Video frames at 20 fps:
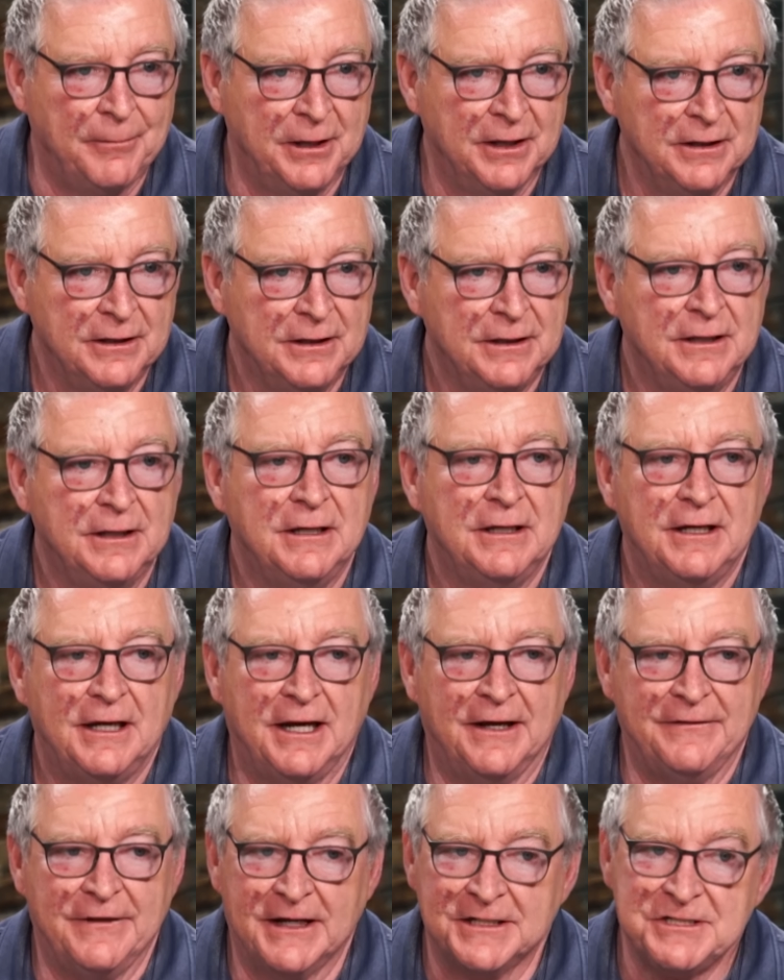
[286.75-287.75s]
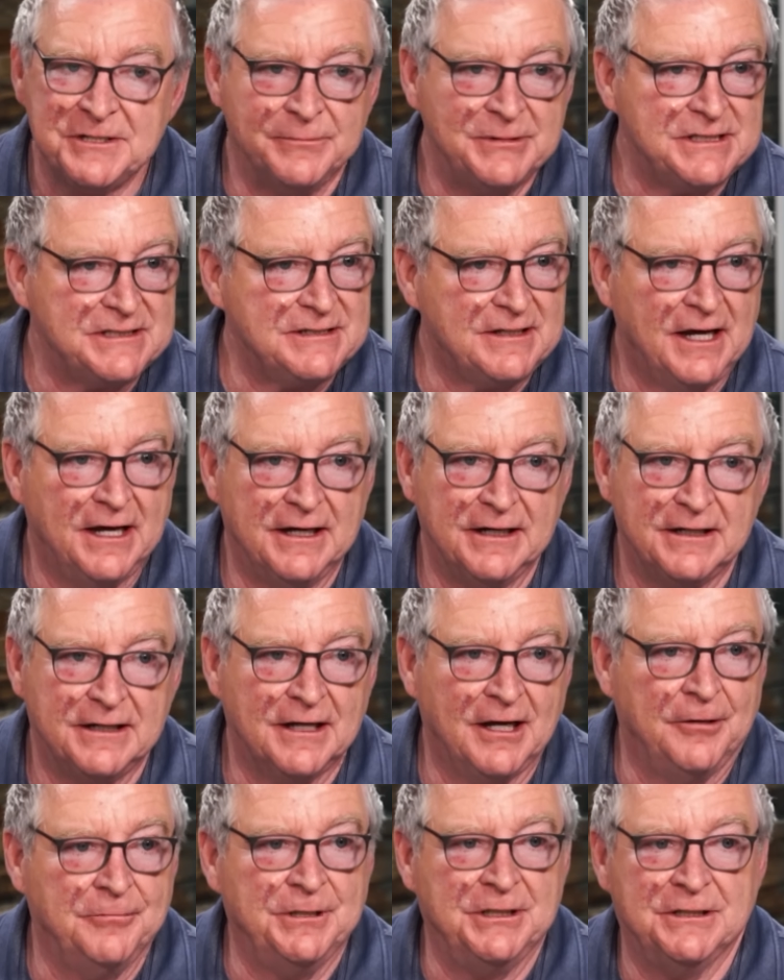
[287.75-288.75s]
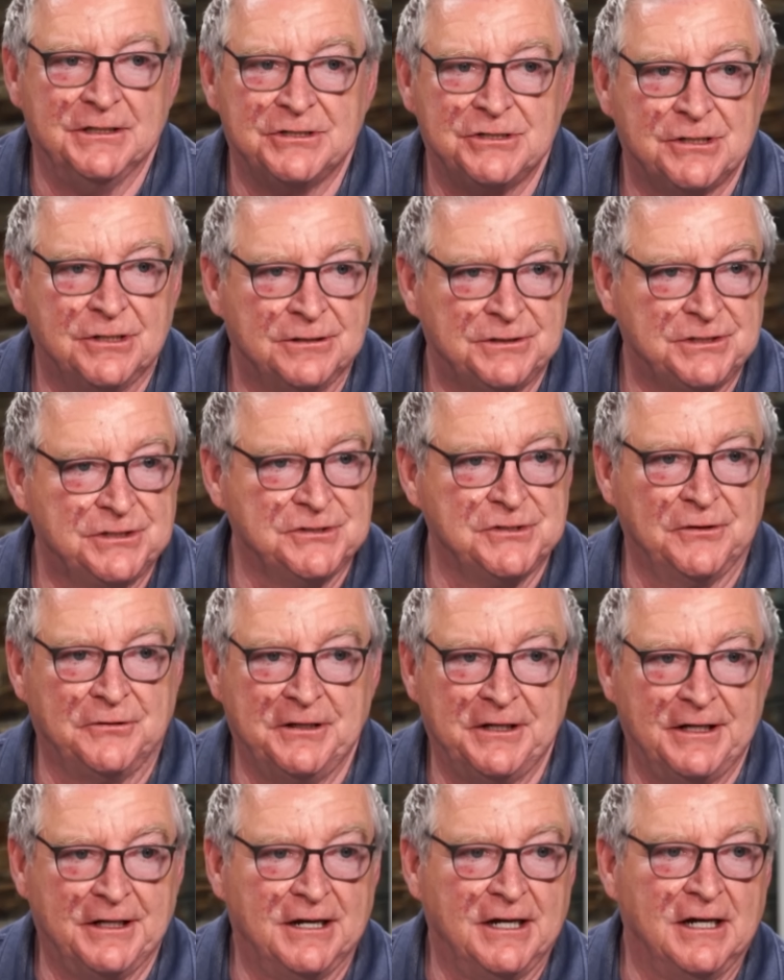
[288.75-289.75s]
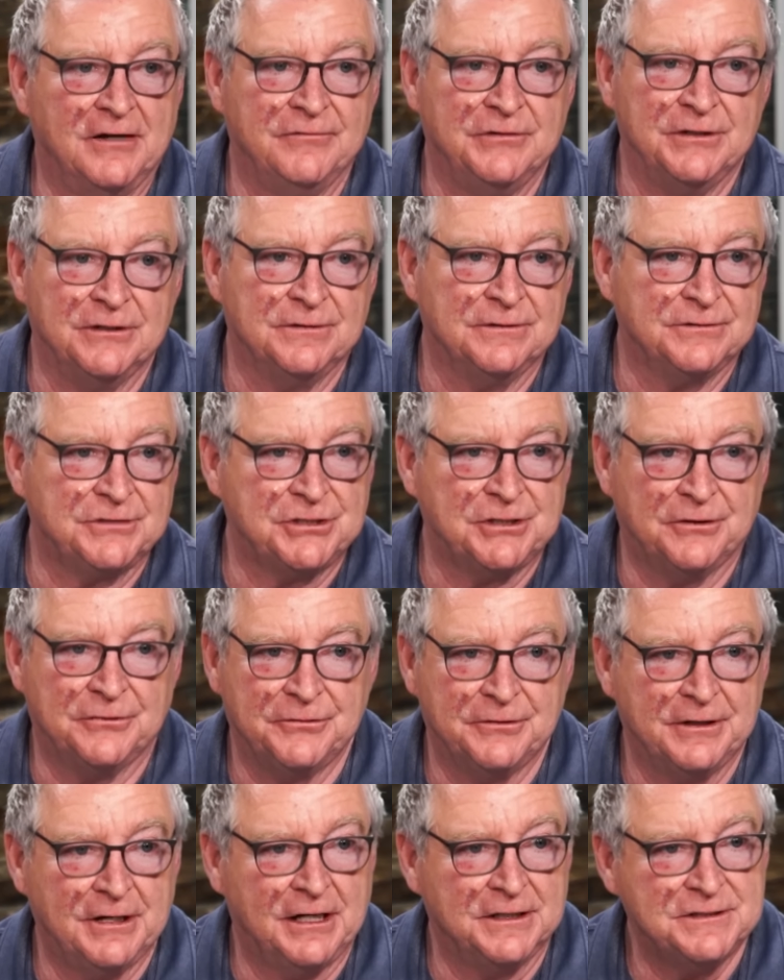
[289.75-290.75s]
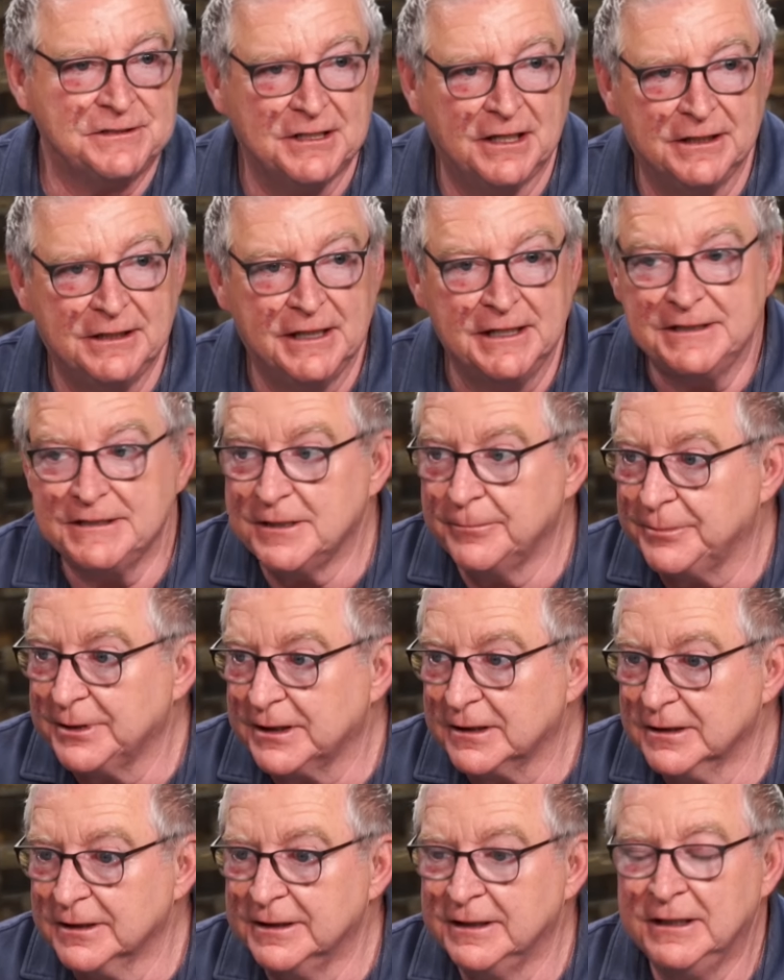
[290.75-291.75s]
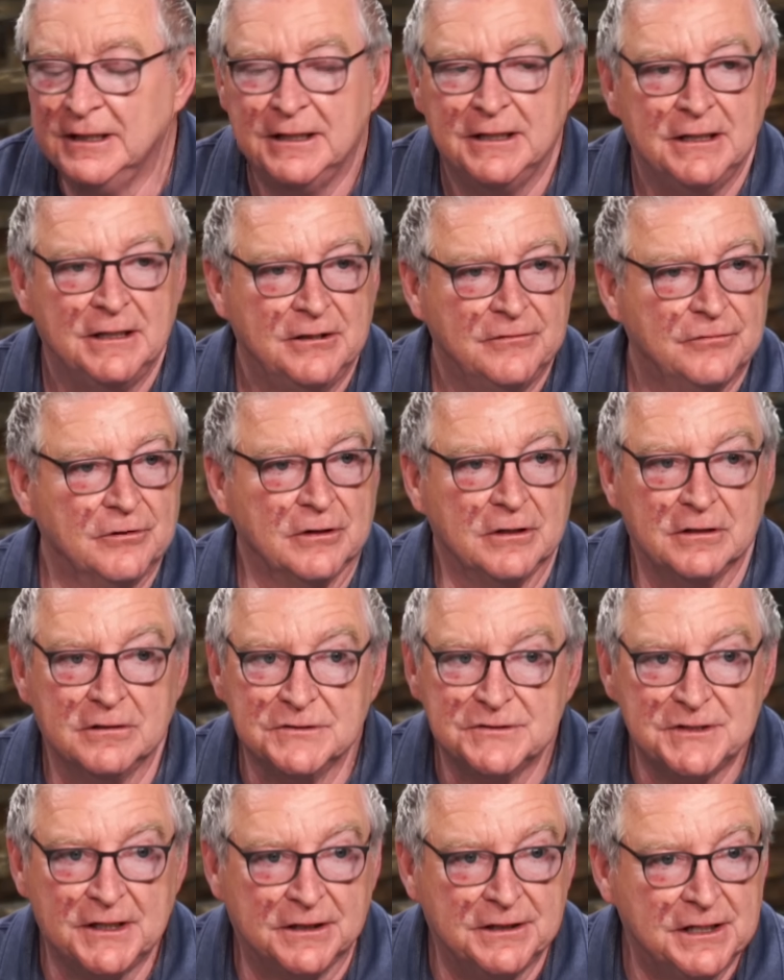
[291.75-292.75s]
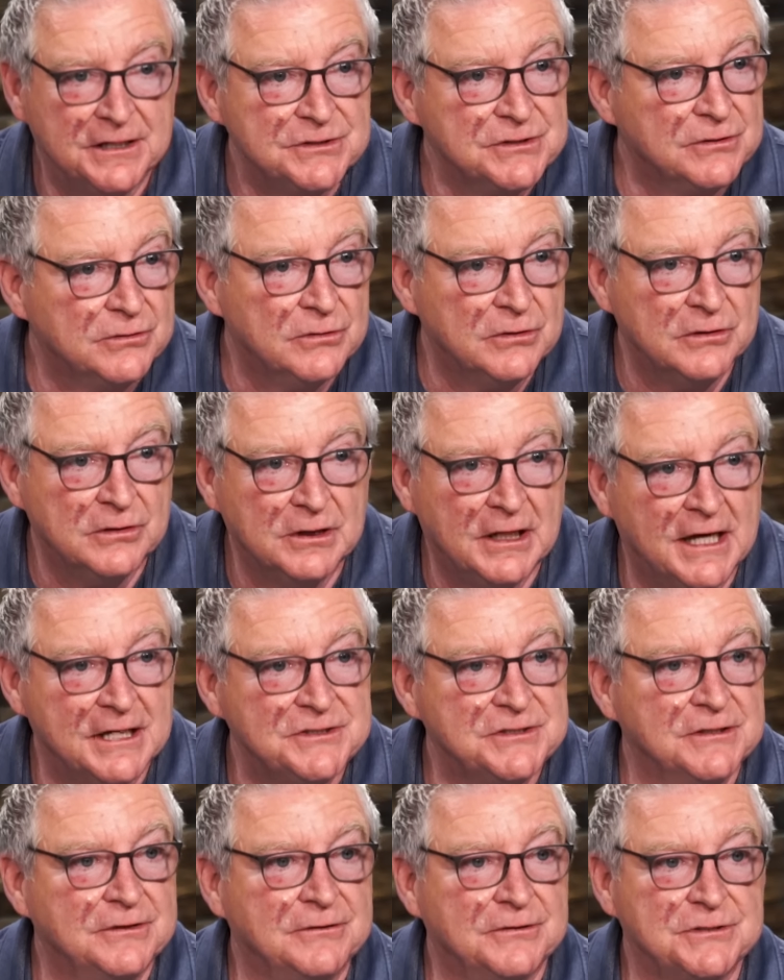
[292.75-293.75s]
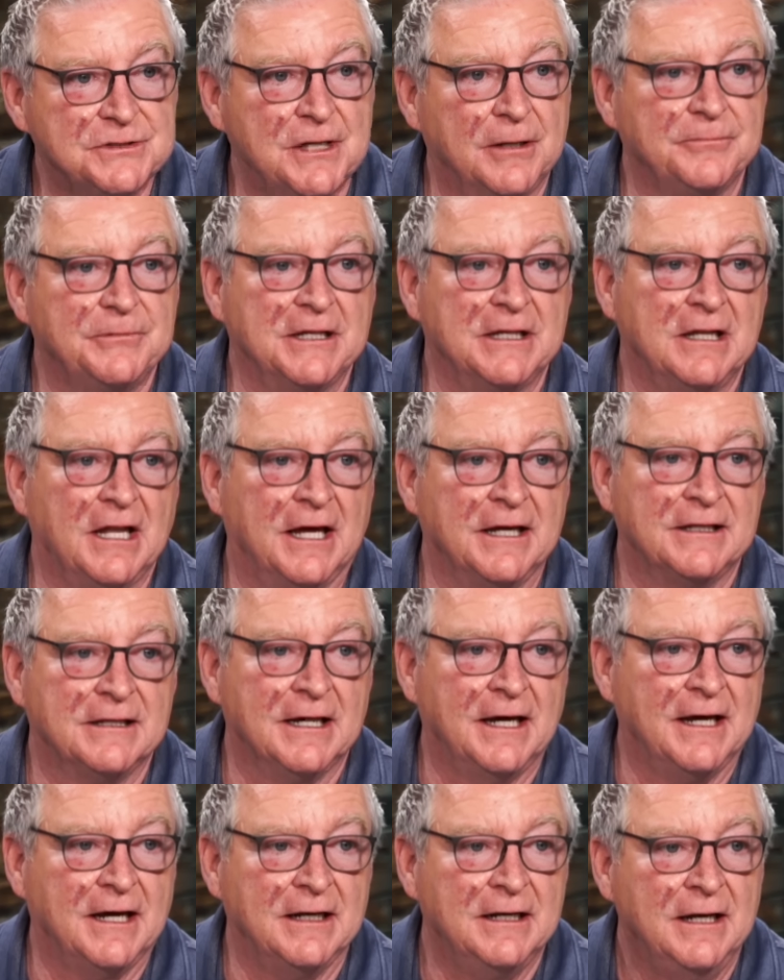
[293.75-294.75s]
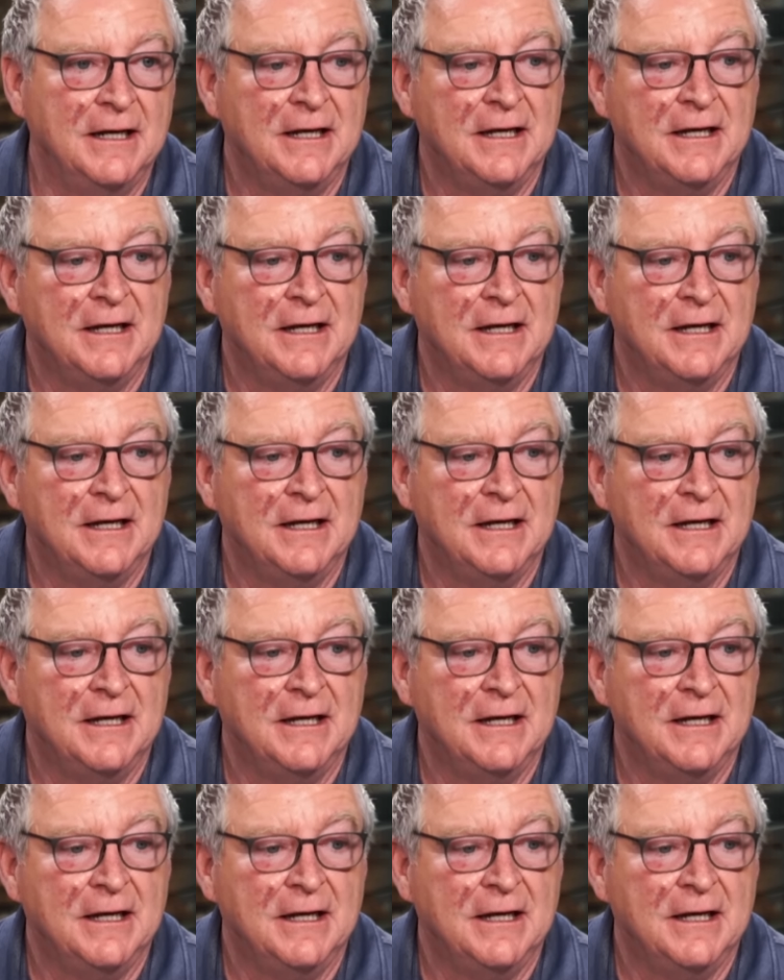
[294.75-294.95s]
Mm. And that's a mistake. I mean, the church is only going to have your children on Sunday typically for a little Sunday school lesson or something like that.